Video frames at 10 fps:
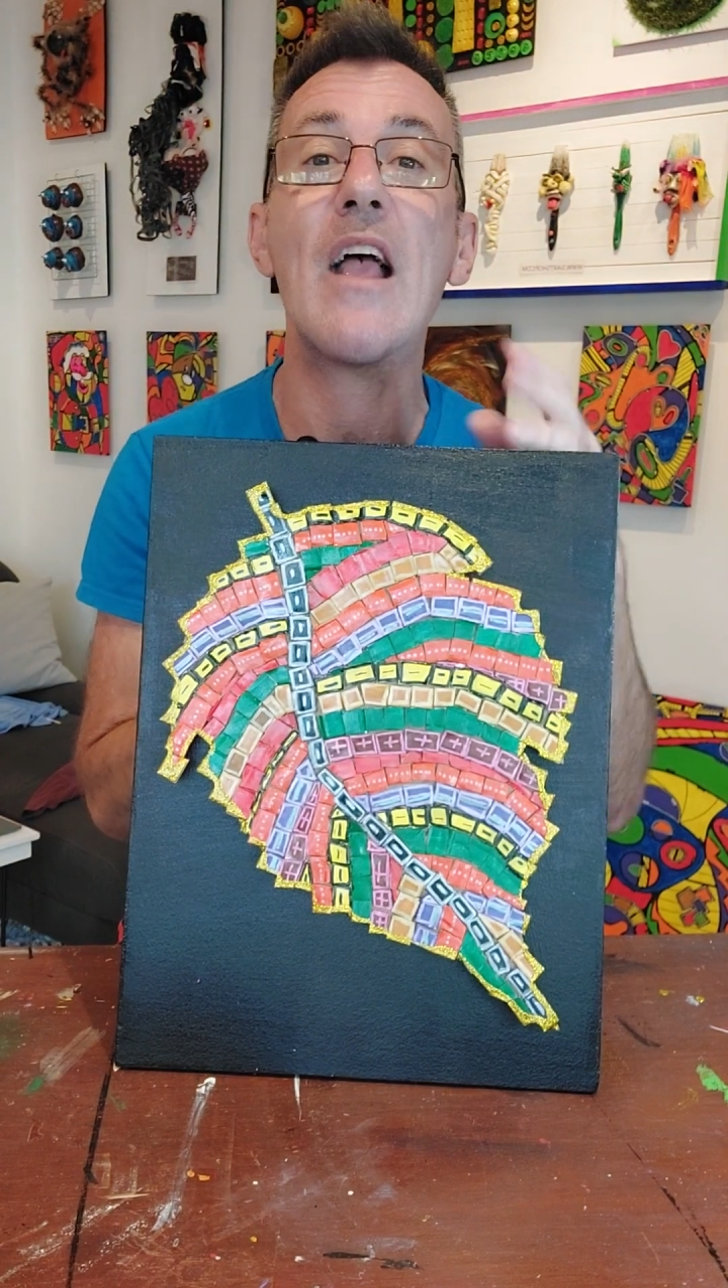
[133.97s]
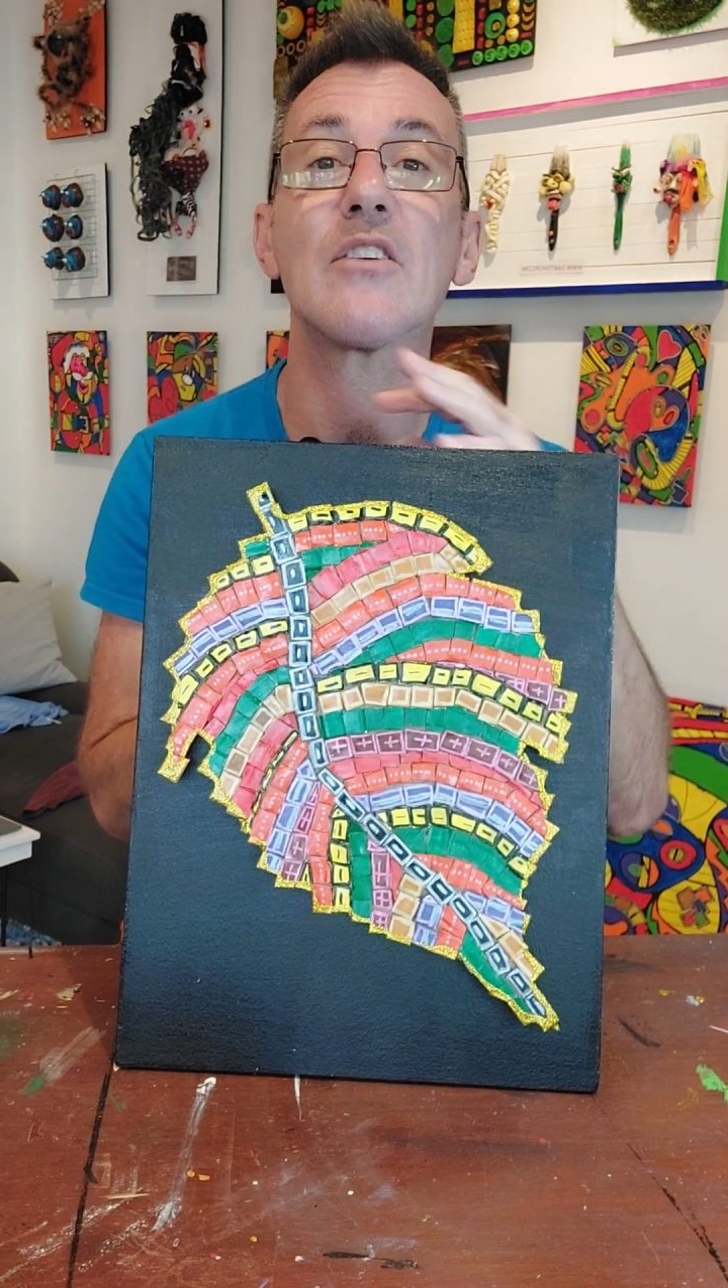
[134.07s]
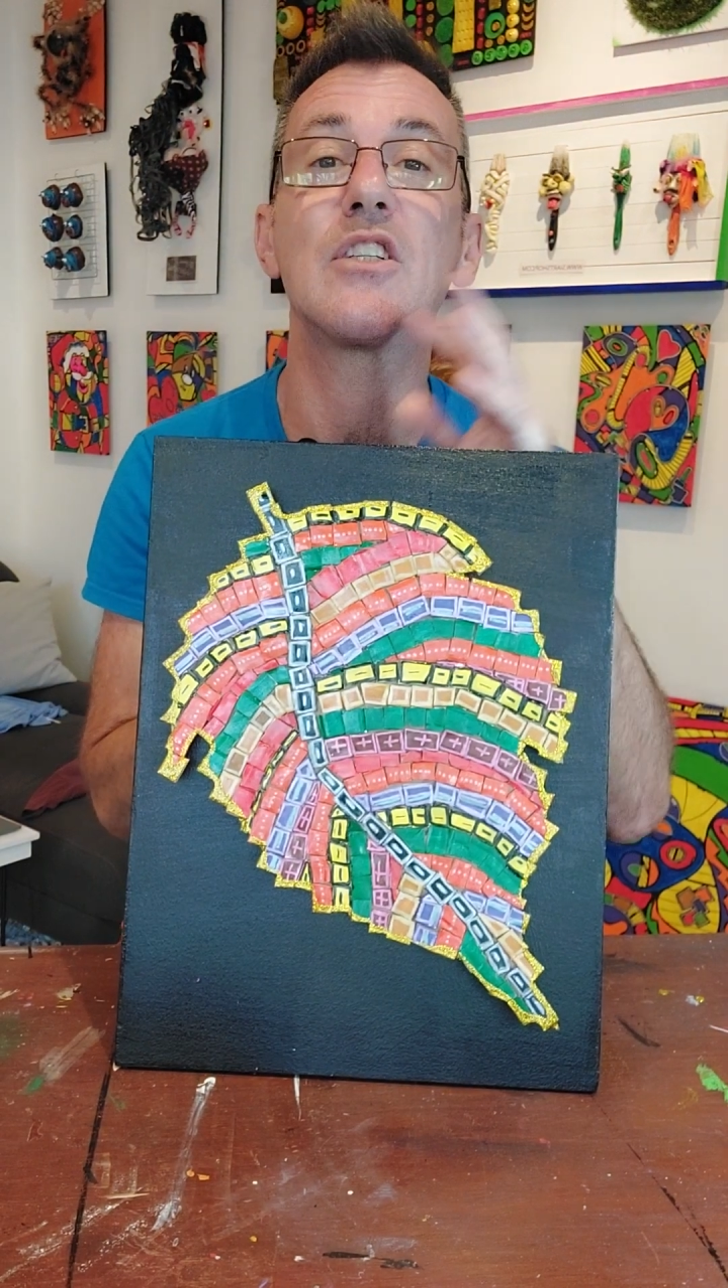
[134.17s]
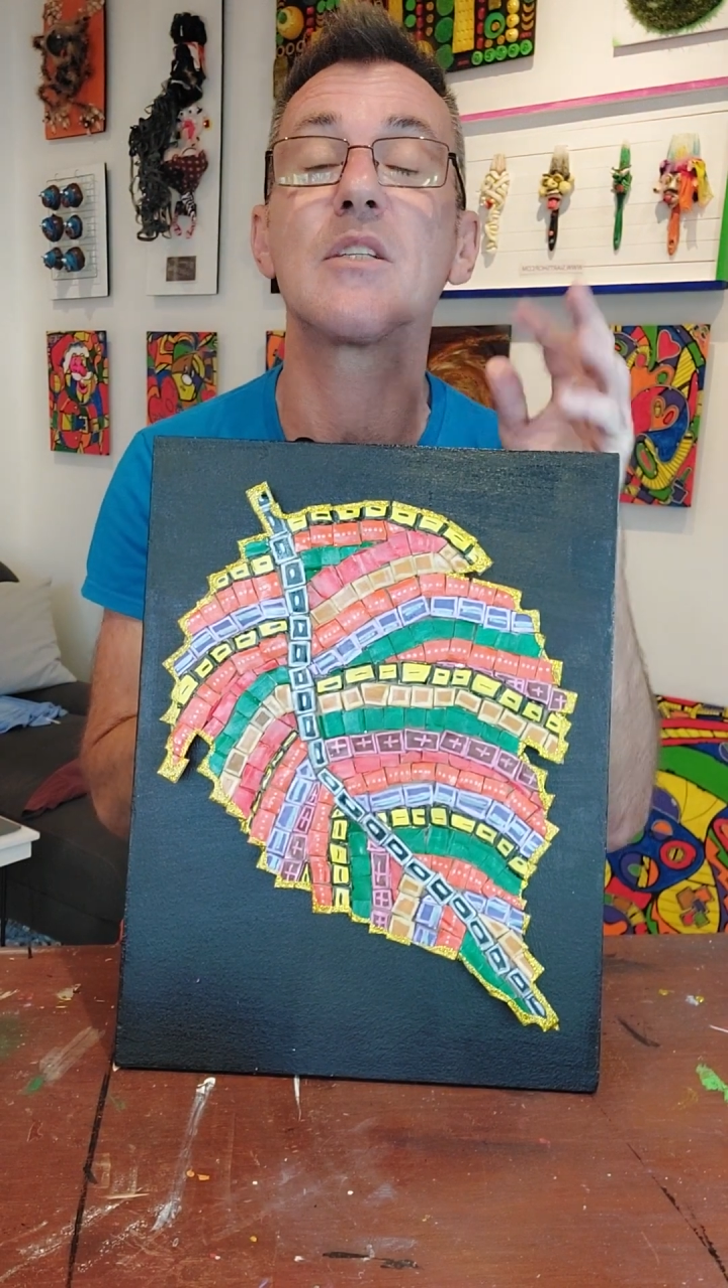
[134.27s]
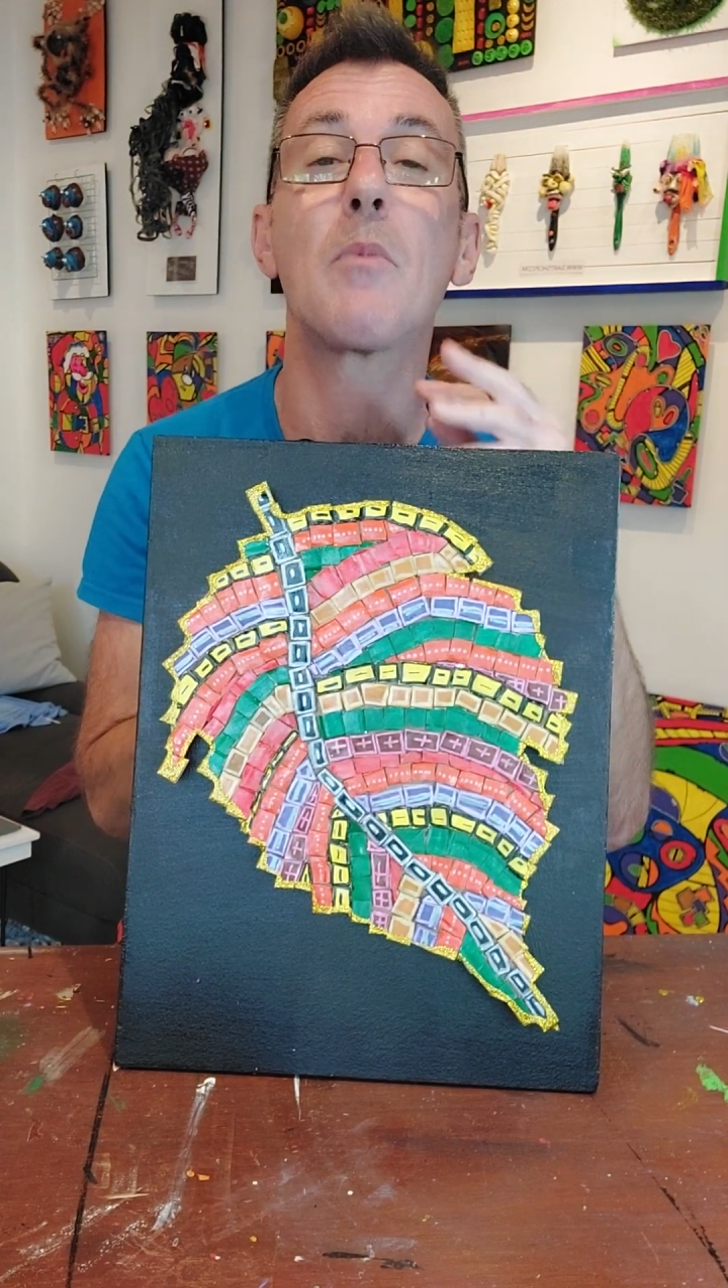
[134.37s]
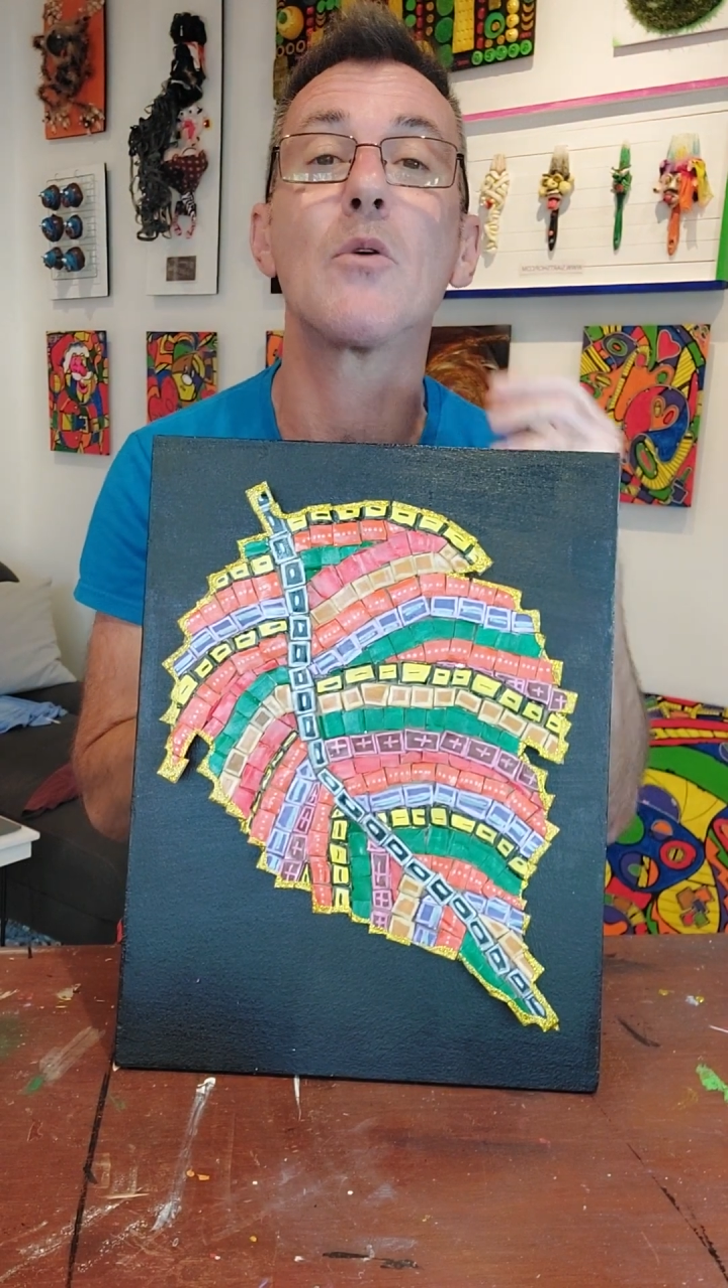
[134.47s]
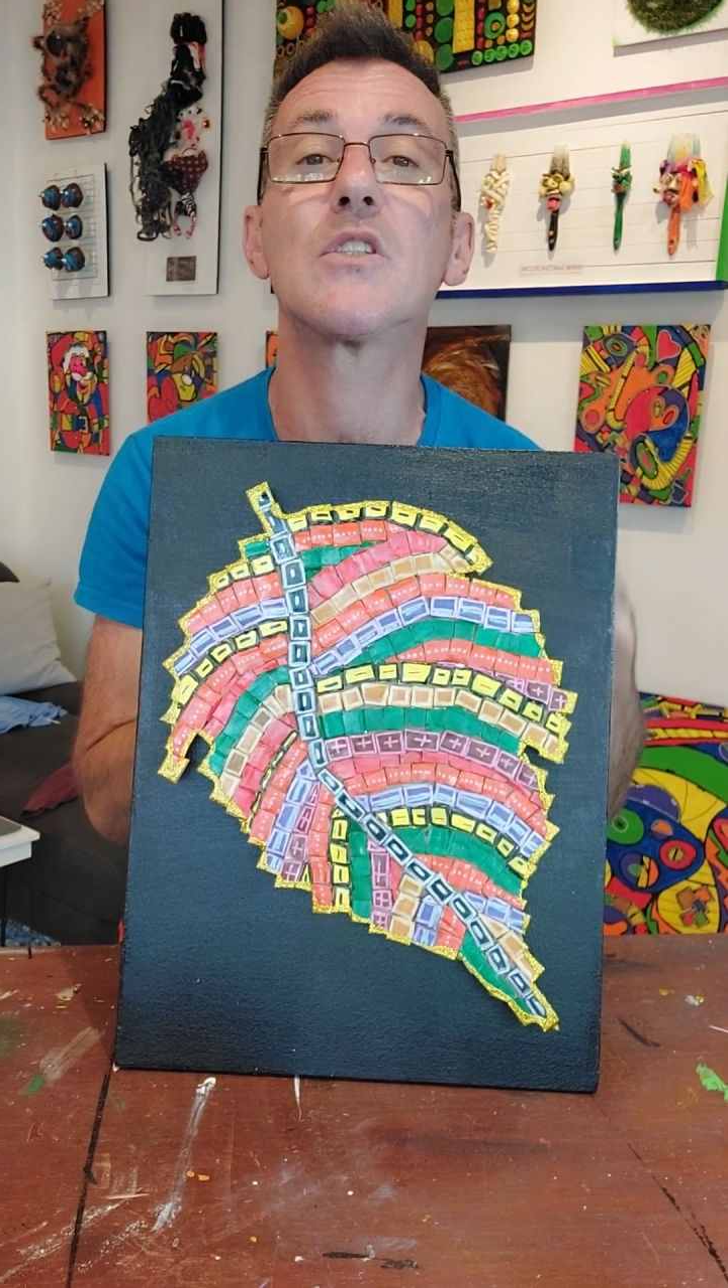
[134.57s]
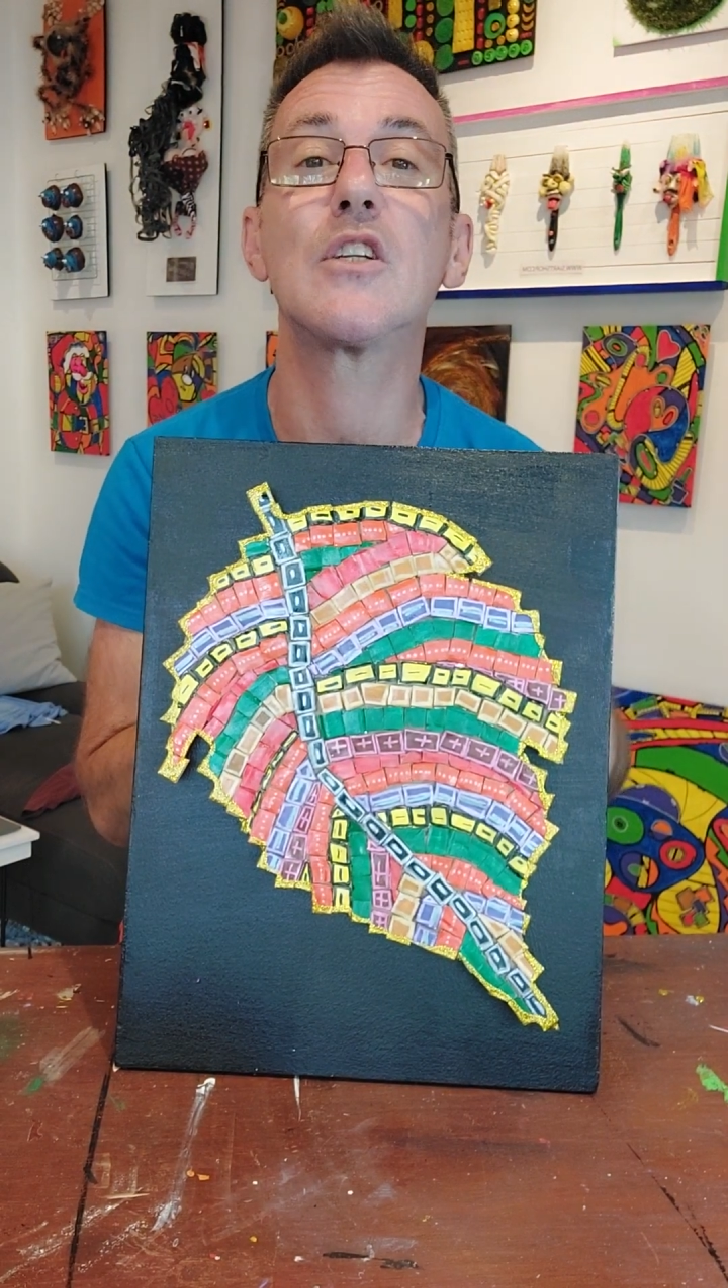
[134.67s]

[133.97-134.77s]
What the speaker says: else you're supposed